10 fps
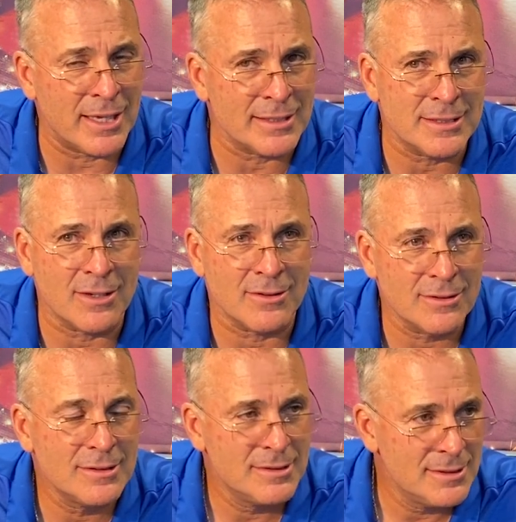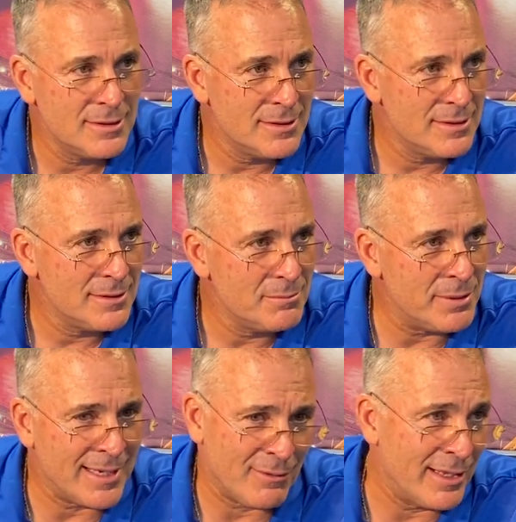nights there.
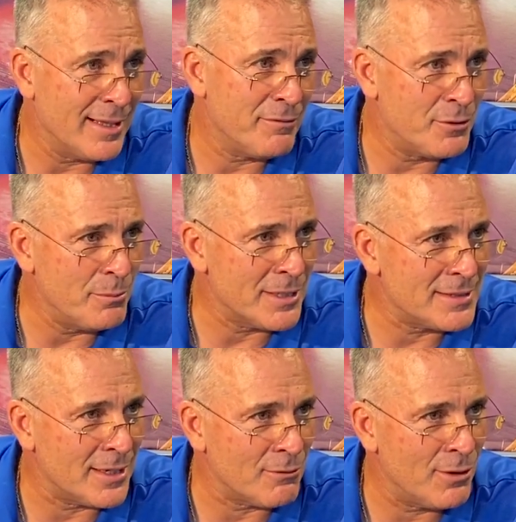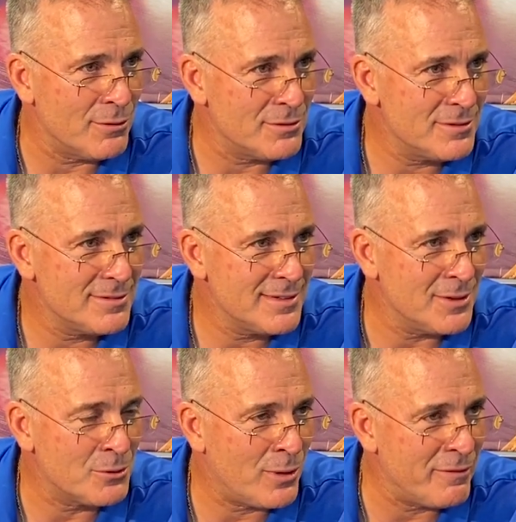But I only lived two minutes down the road. You
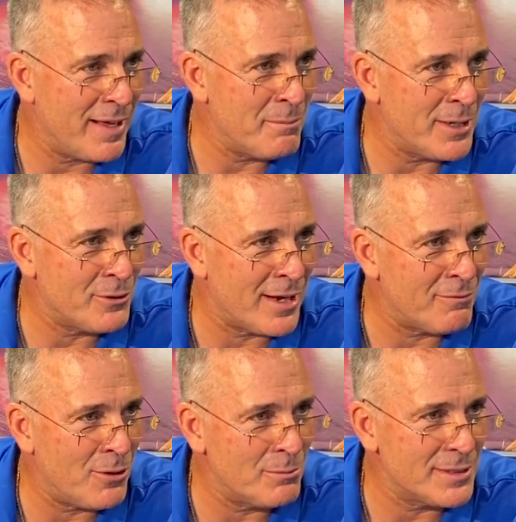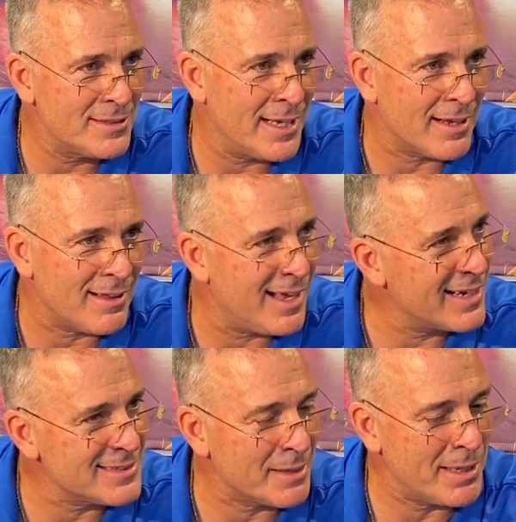know, 25 minute drive home at 10 o'clock.
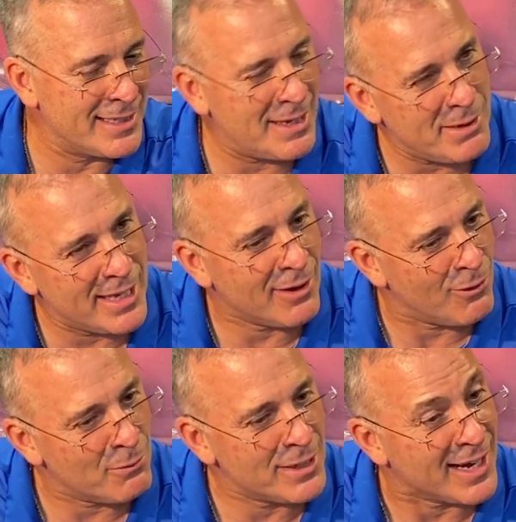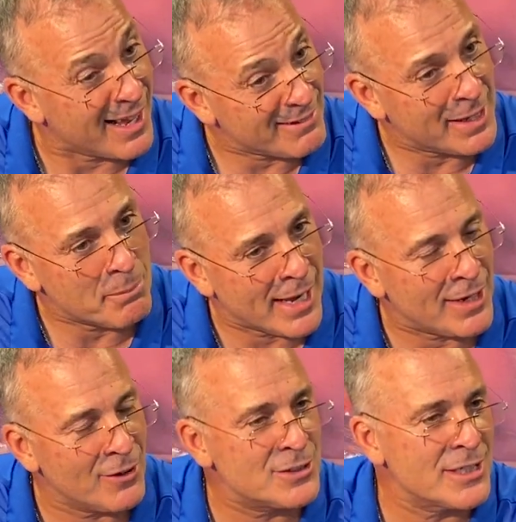It's like by the time I get home and then I have to get back
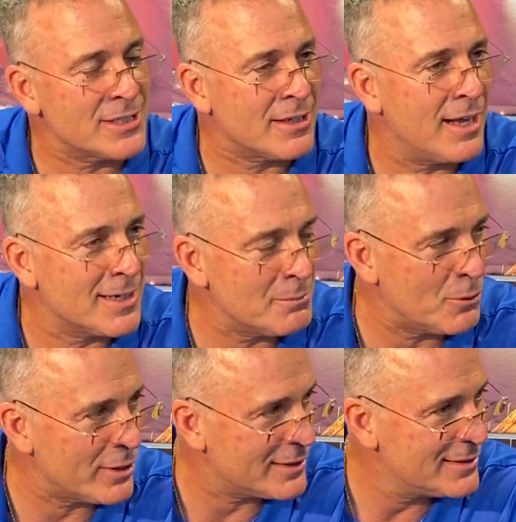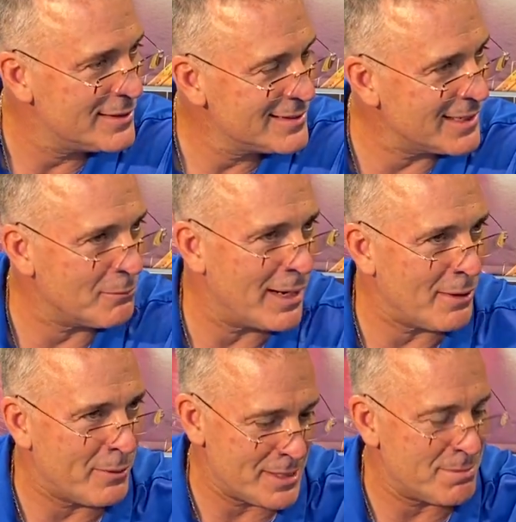here at 6 o'clock in the morning, it's like why do
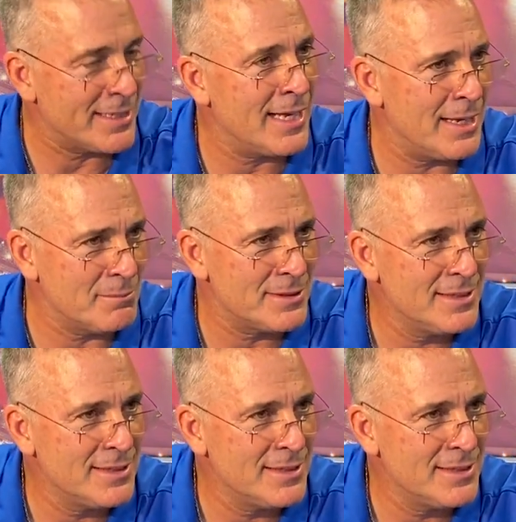I waste my time?